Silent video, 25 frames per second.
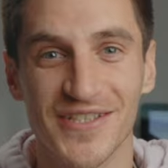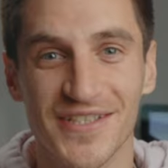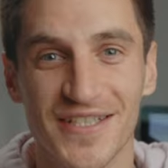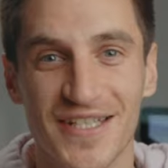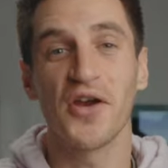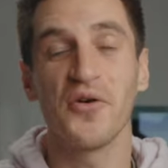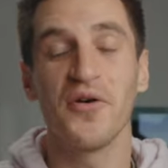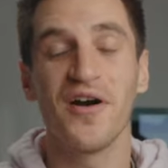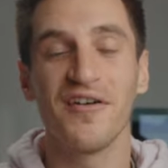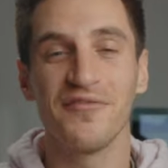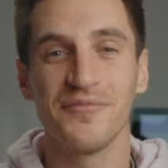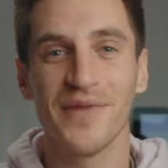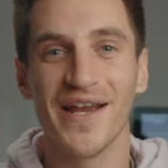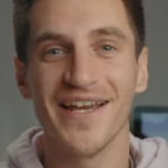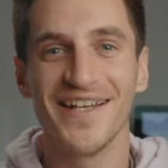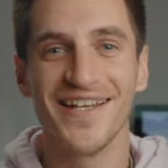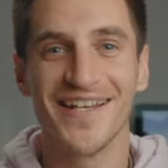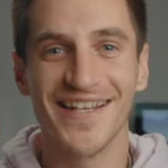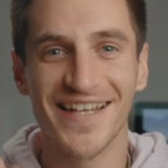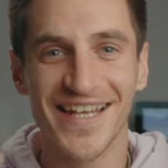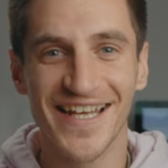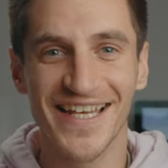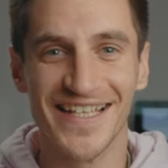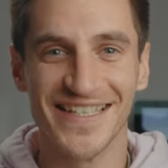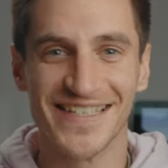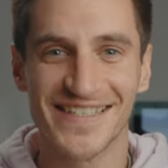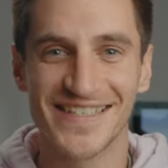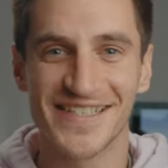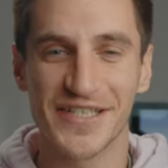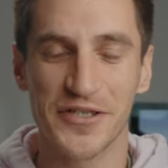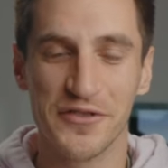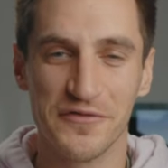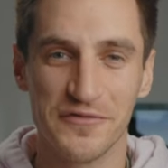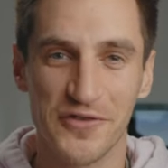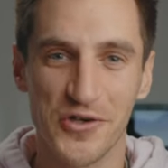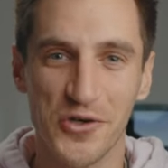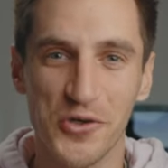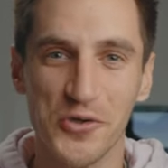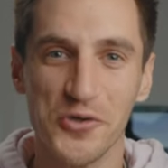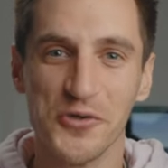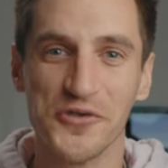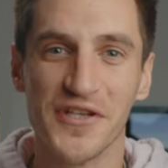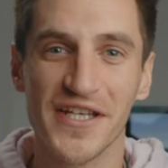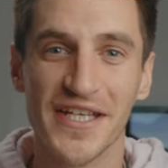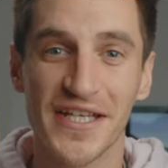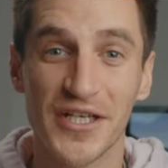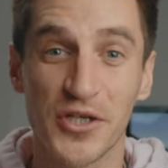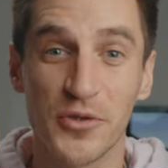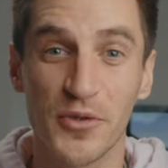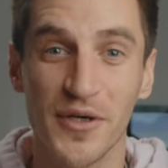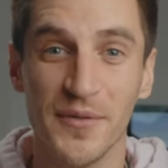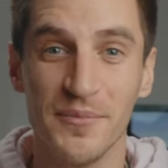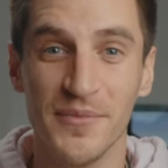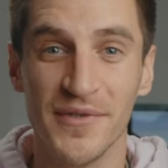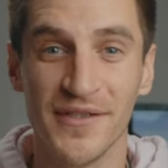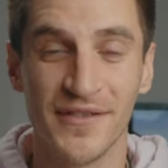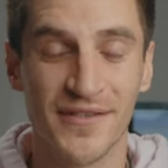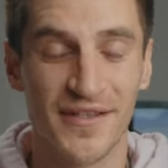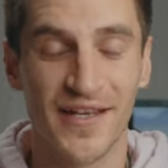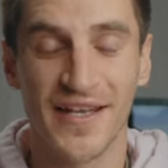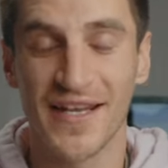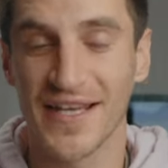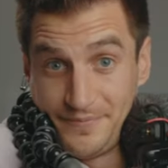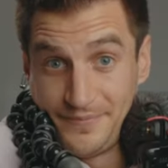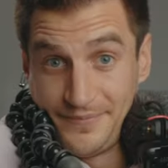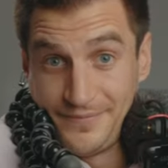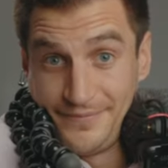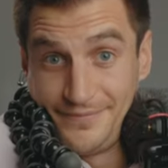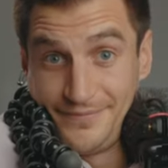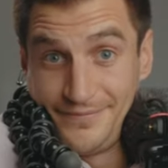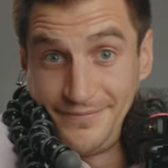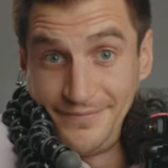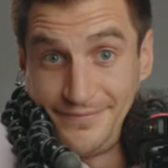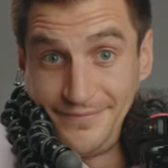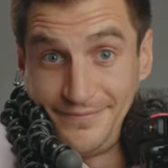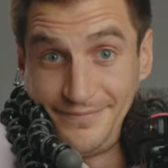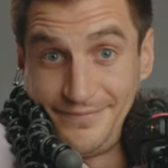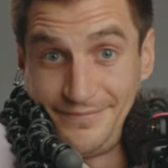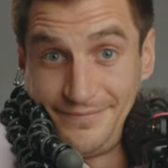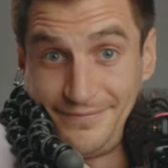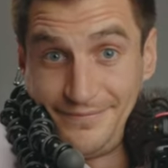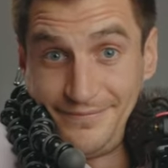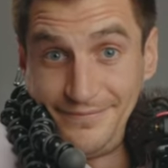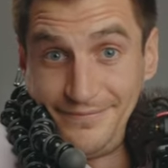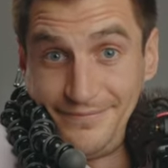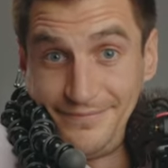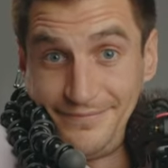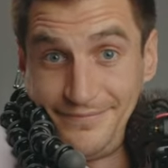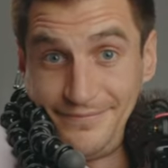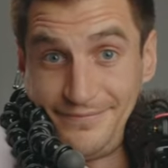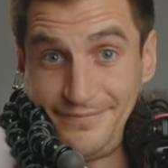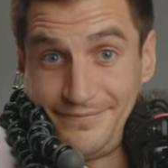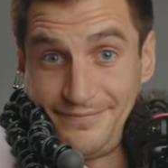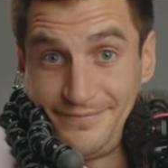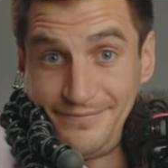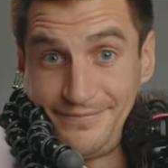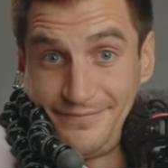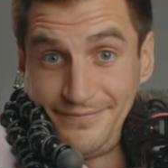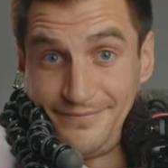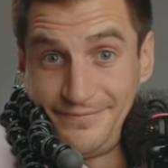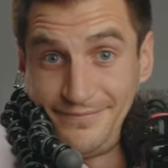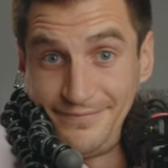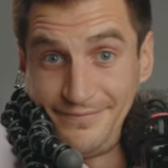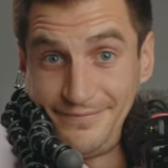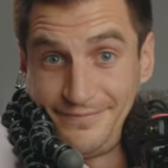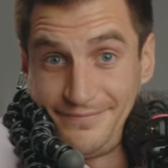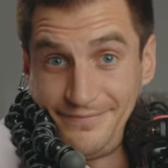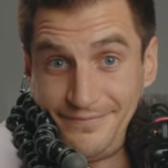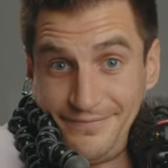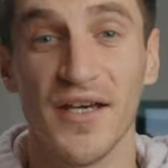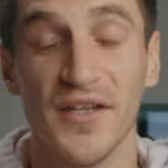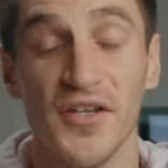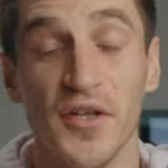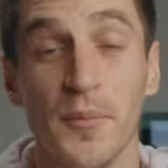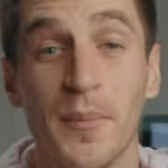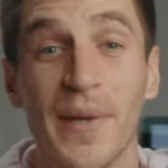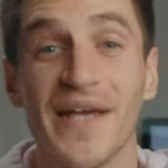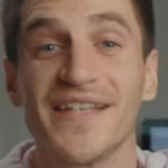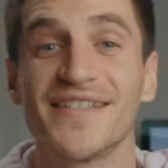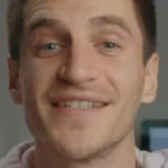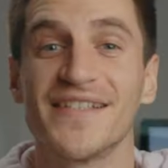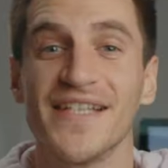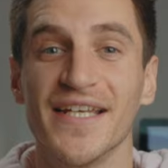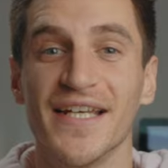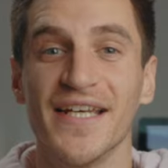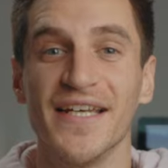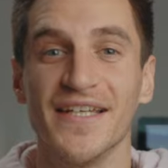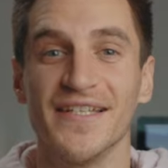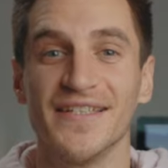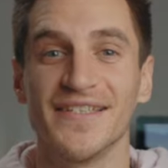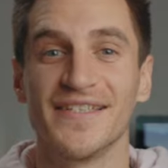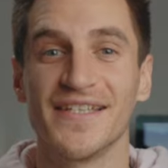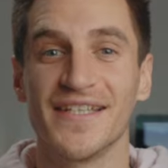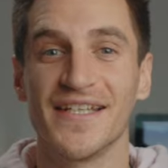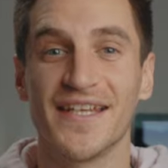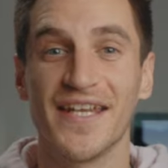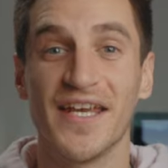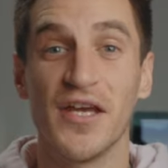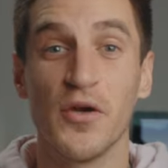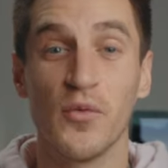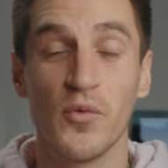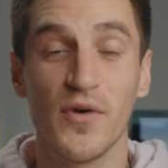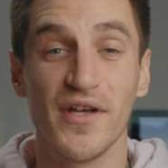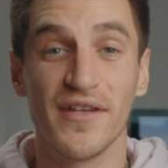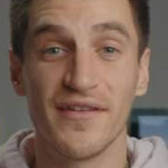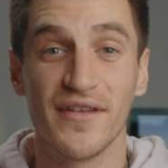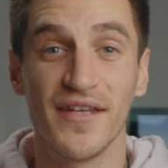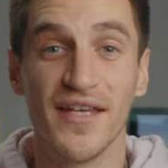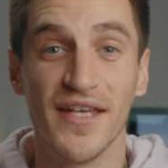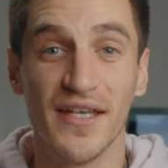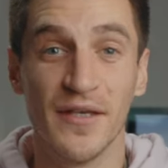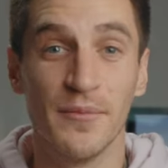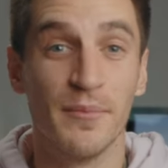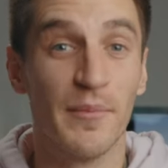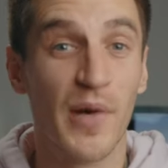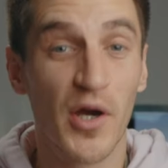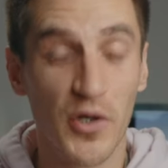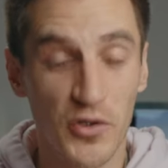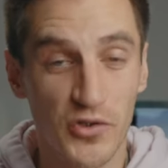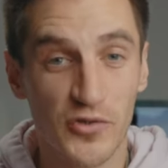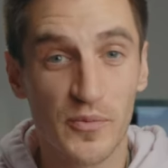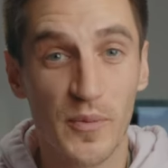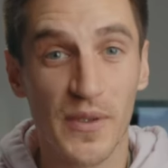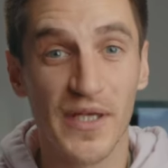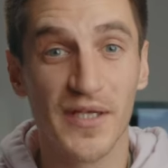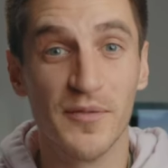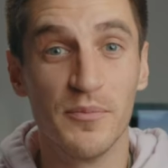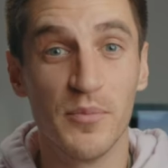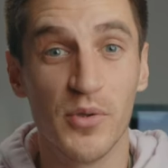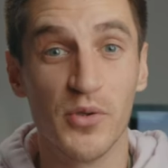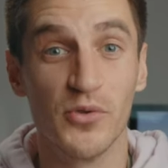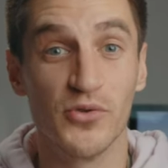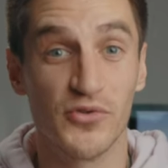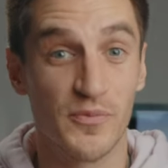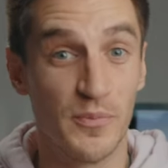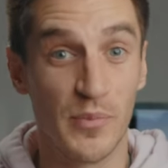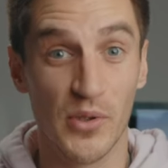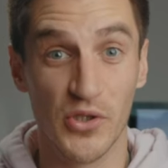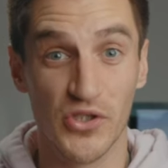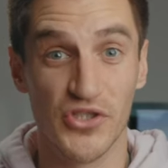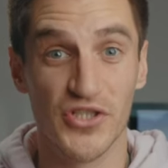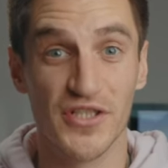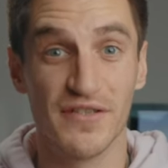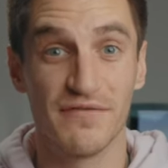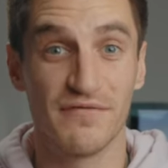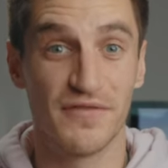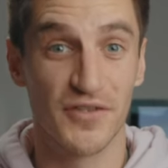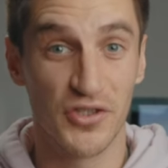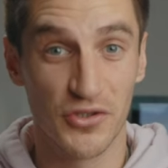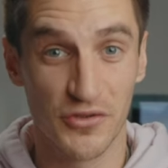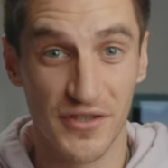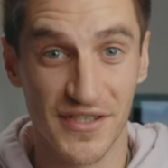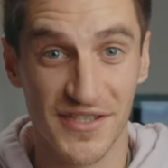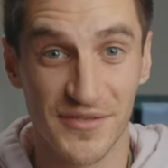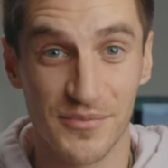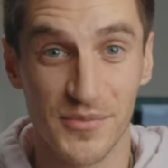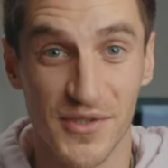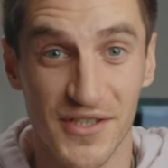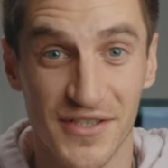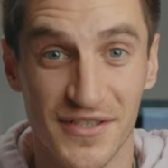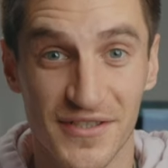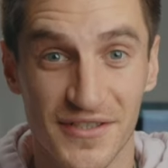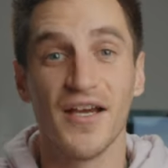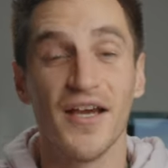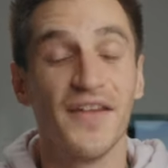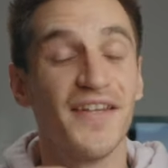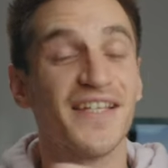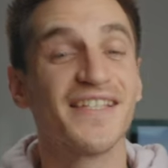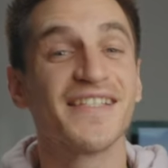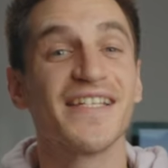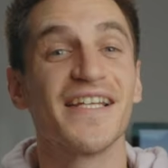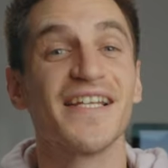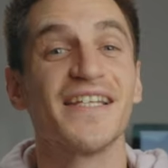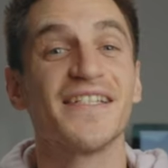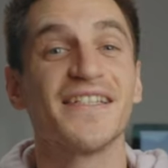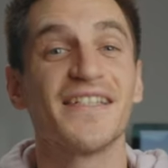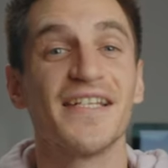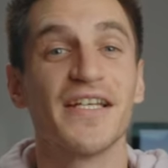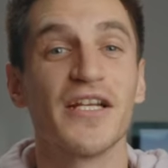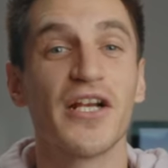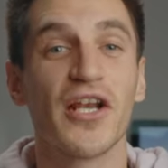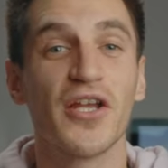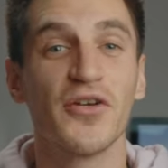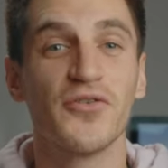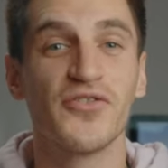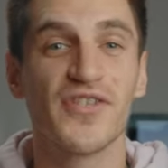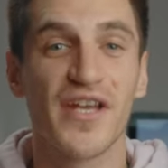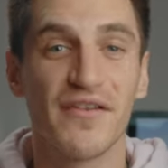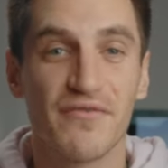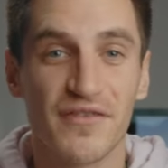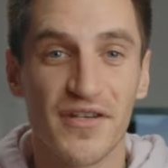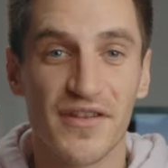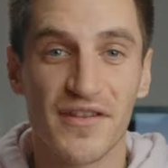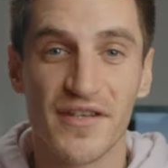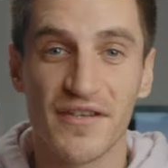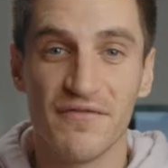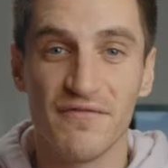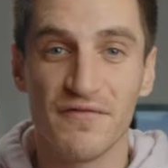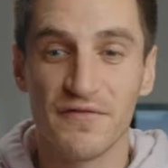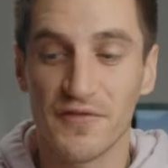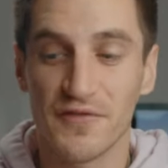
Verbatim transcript: So I've made a list of all the equipment and accessories that I couldn't live without, and the best thing is they're within most people's budget for Christmas. And this list includes everything